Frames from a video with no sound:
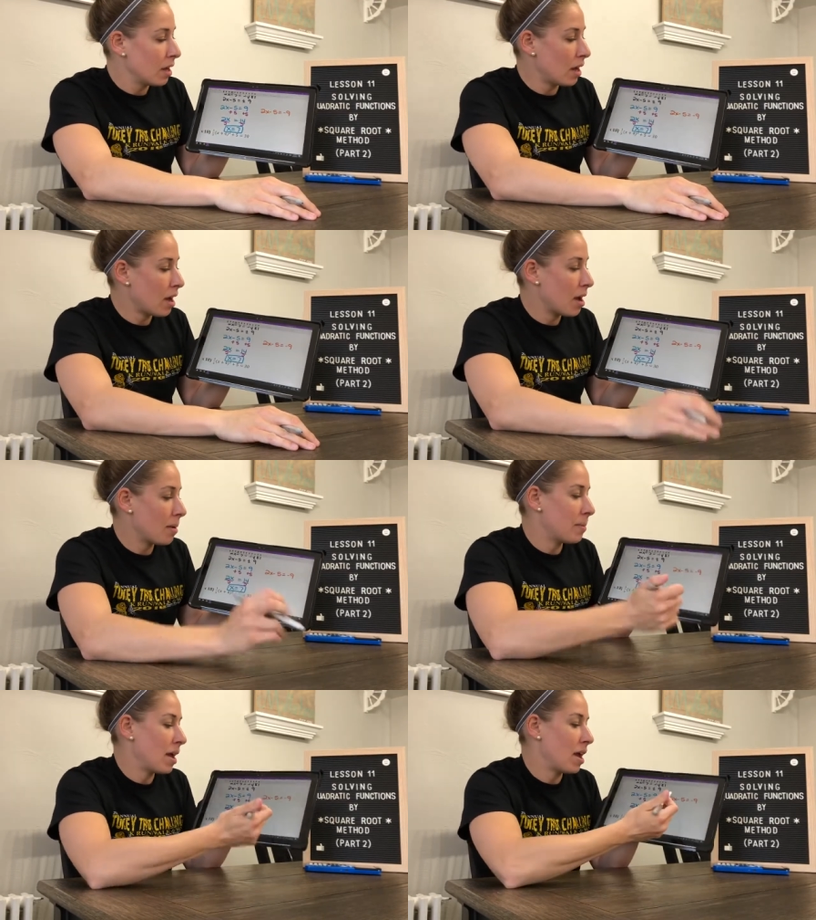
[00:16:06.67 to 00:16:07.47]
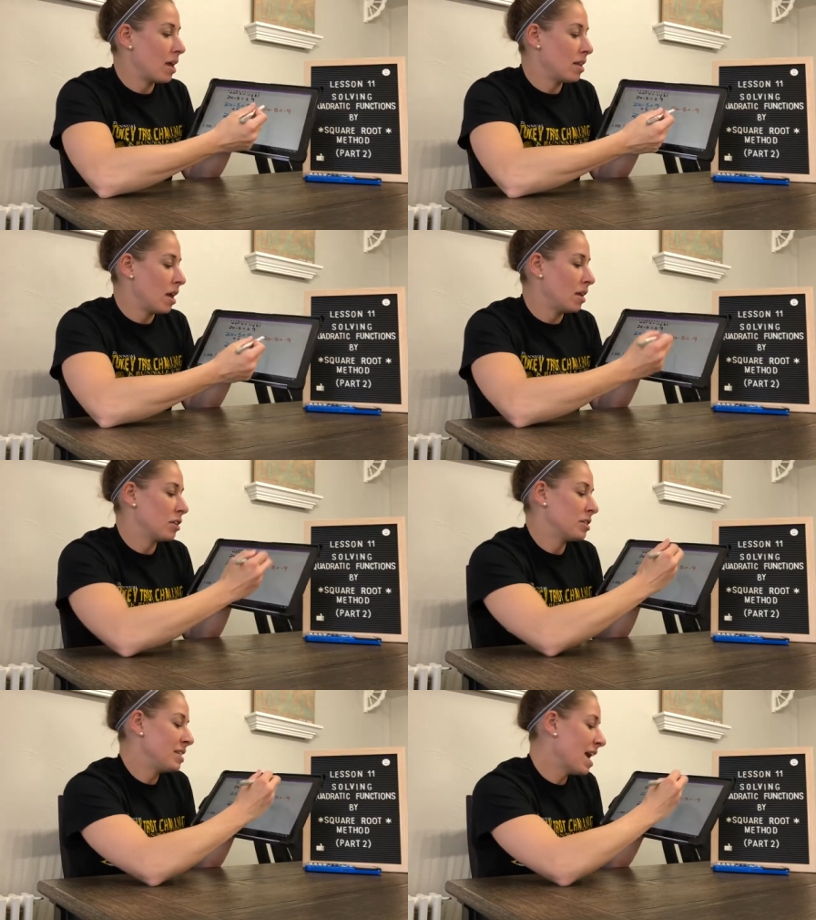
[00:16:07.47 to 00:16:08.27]
And then
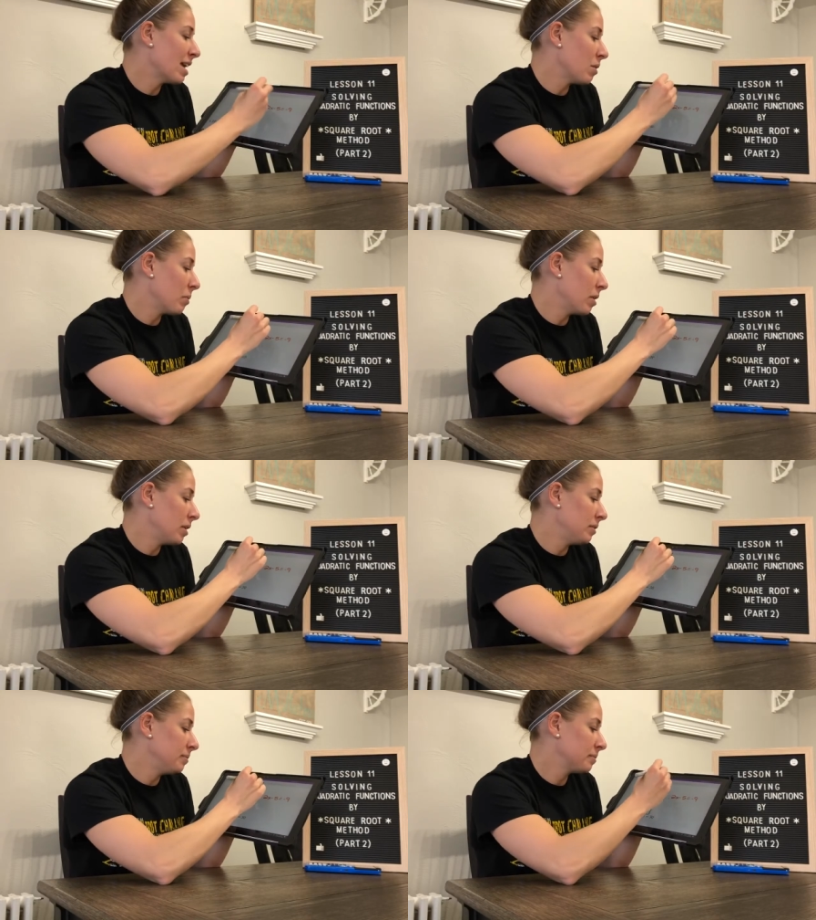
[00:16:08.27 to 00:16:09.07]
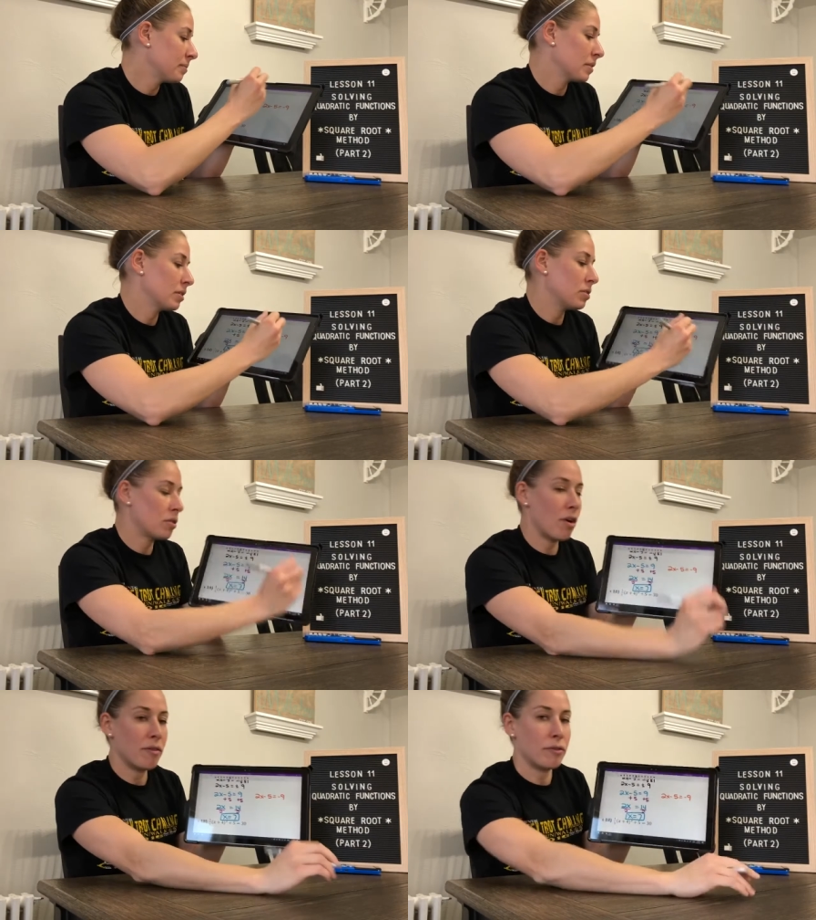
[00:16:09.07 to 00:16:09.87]
your second one,
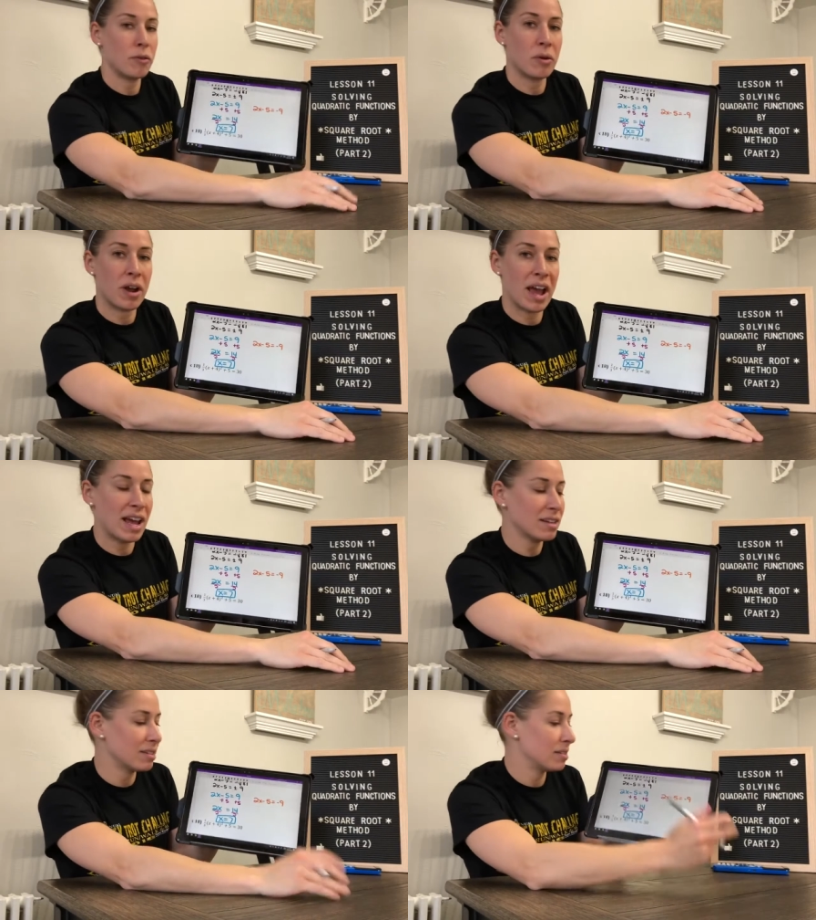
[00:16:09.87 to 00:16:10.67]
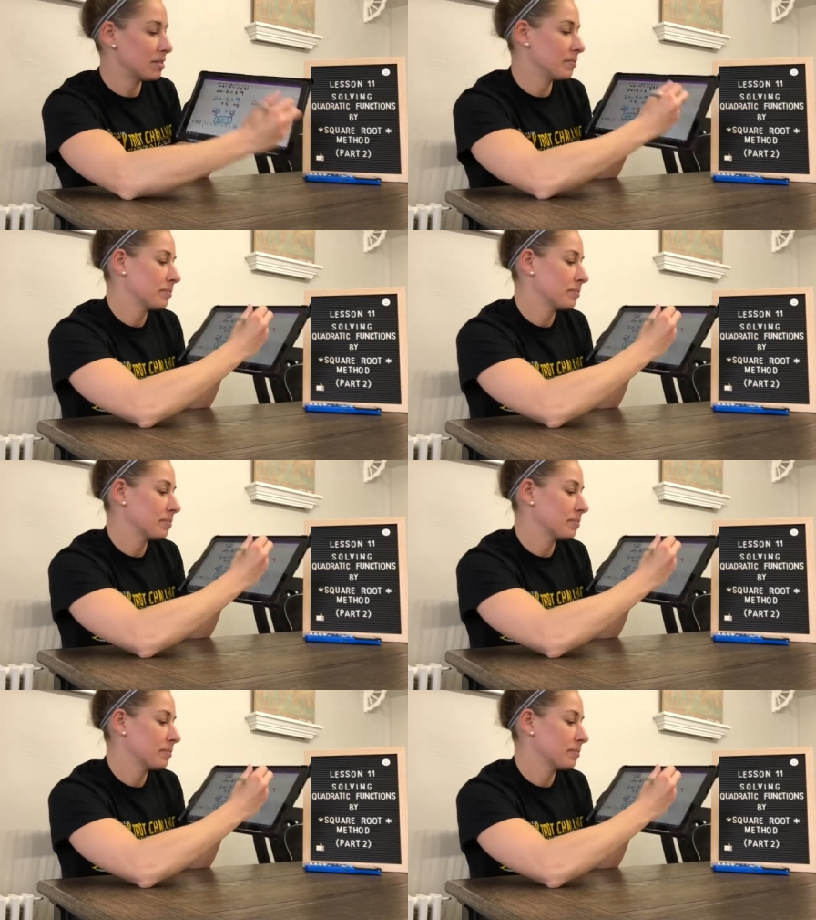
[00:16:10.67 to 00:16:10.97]
solve for x,